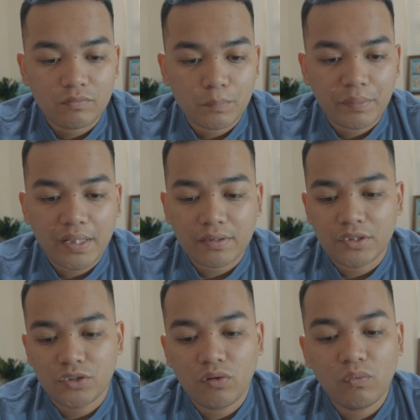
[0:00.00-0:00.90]
were packed
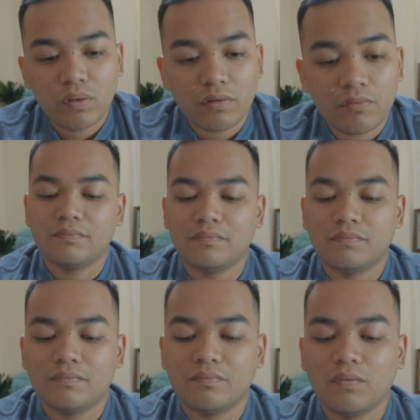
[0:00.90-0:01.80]
so well.
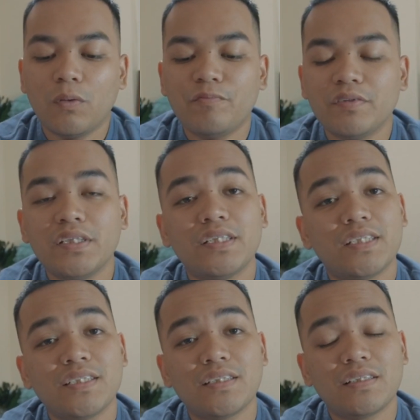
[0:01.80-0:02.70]
Hopefully this
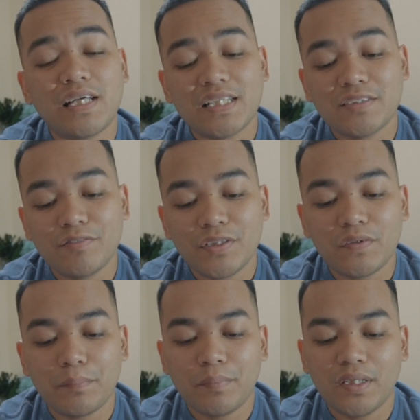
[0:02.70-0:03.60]
isn't the last video
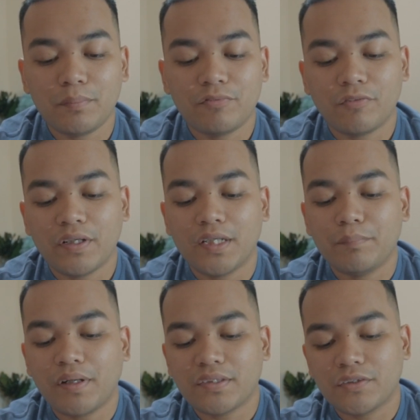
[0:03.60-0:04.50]
I make before I head
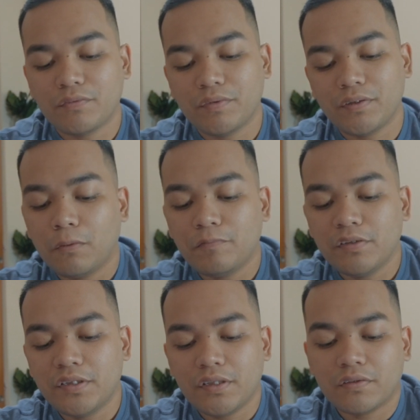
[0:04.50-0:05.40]
back to Korea.
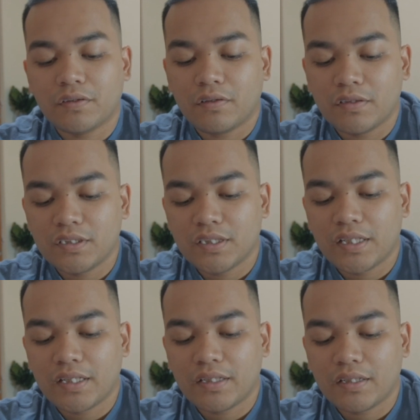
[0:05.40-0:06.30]
Hopefully the other cards
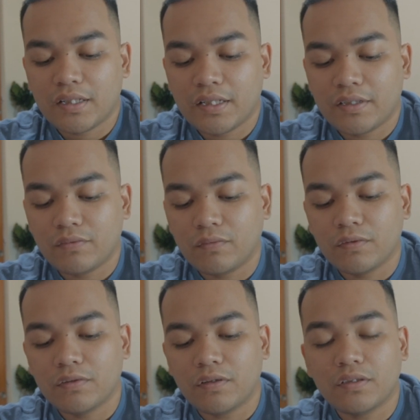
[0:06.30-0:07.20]
that I had
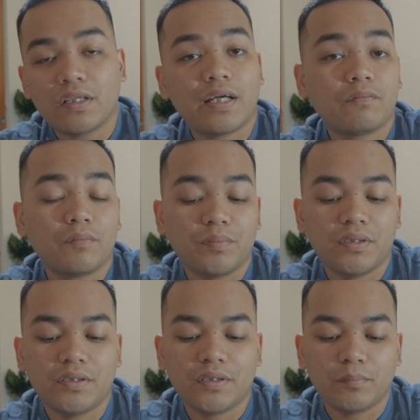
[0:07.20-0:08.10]
ordered online will be
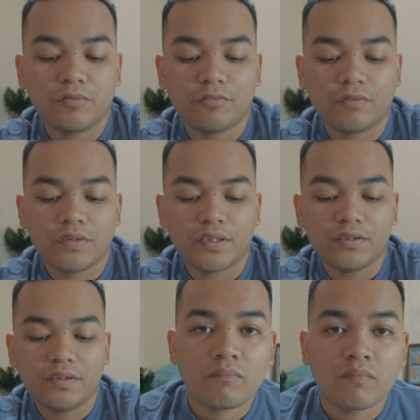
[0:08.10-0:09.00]
here before
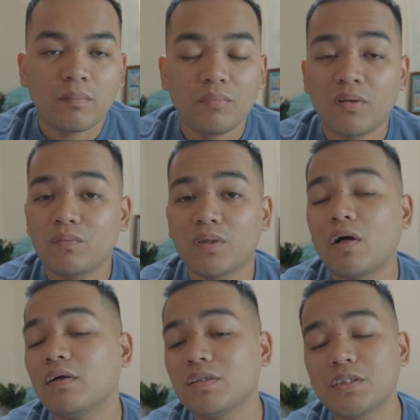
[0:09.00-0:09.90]
then. But
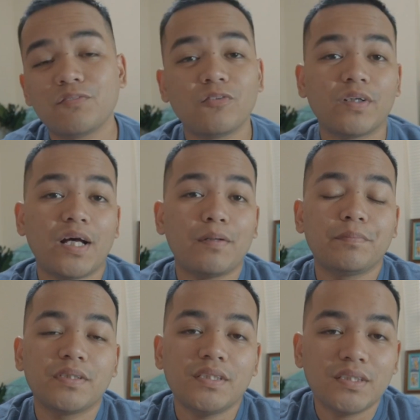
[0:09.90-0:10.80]
regardless of what
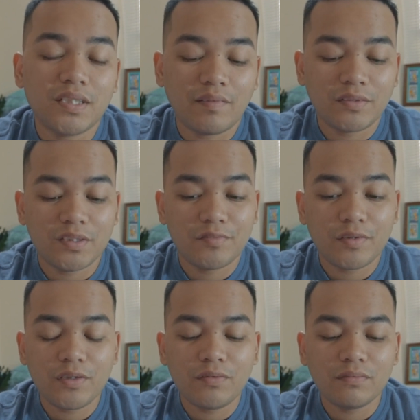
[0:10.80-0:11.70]
happens after this
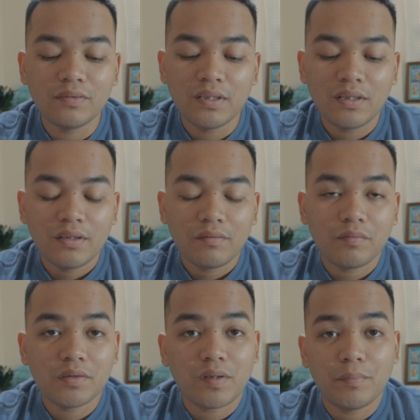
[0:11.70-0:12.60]
video,
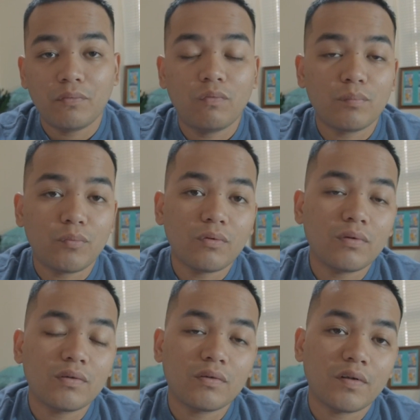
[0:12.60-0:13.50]
whether I make one
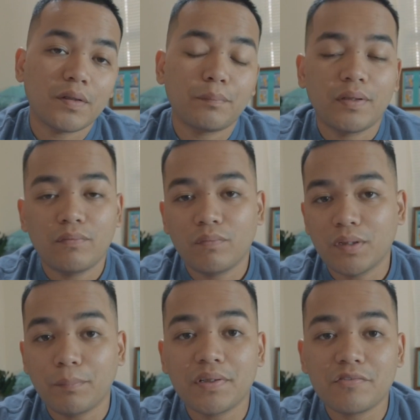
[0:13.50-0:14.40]
more or I make
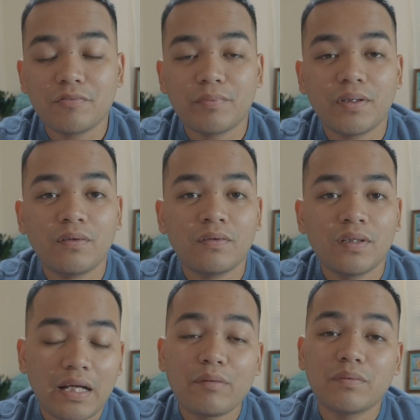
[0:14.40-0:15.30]
one a month from now,
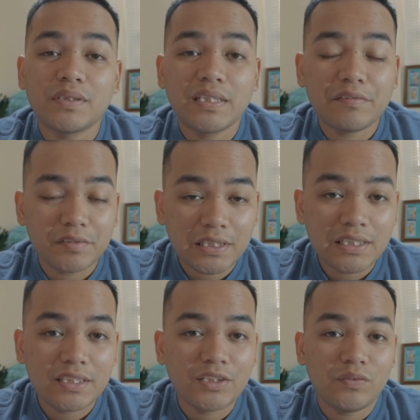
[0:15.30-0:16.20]
I will
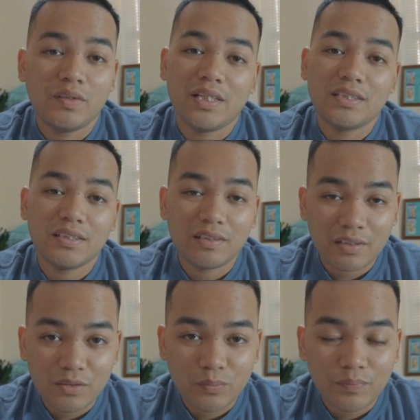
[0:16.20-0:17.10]
definitely see you guys in the
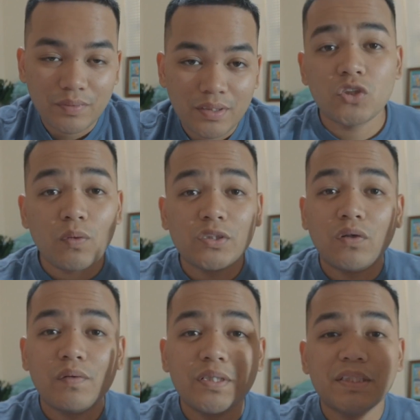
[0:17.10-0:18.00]
next one. So as
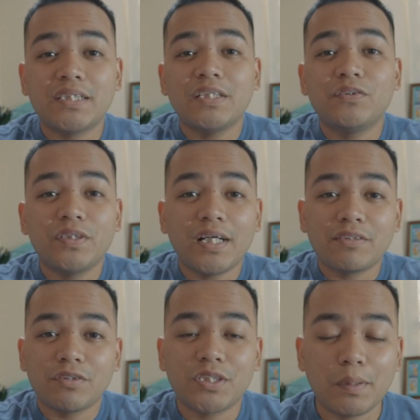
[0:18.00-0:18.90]
always, thank you guys
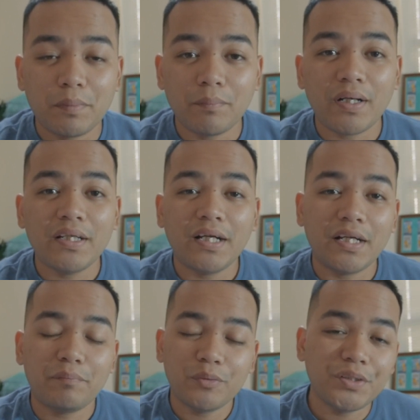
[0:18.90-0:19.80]
for stopping by. I
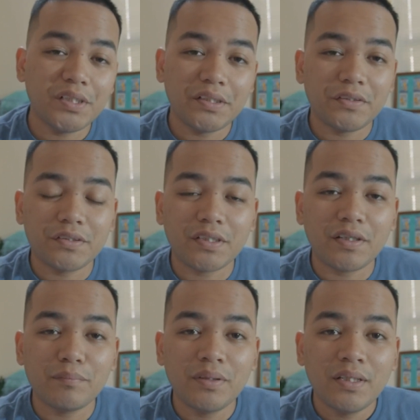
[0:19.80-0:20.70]
appreciate your
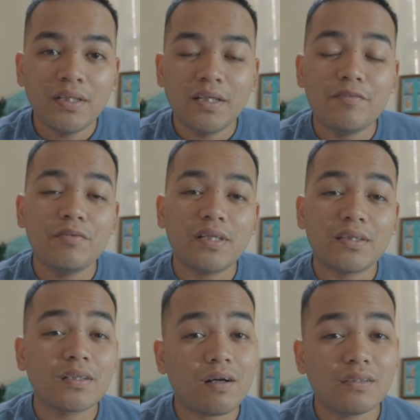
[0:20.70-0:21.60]
time. If you like
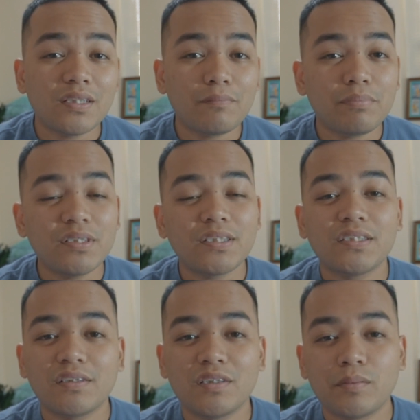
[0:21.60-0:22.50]
the content, please
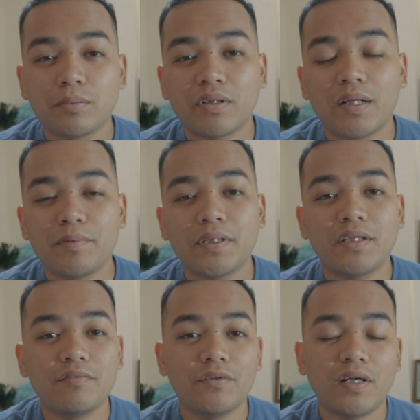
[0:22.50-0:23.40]
consider subscribing
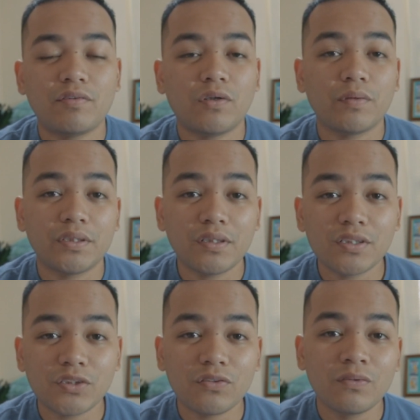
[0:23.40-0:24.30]
if you haven't already done
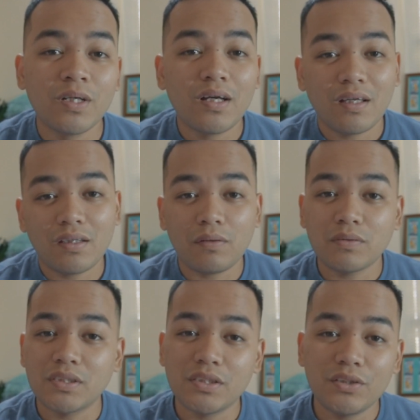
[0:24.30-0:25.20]
so, and I
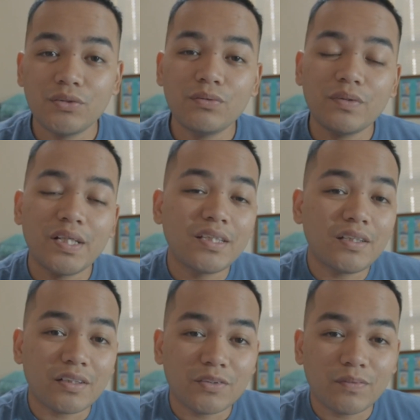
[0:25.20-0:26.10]
will see you in the
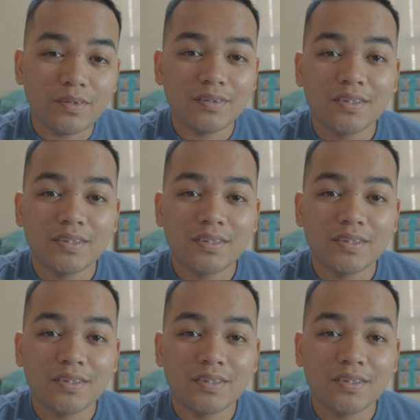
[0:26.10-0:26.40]
next one.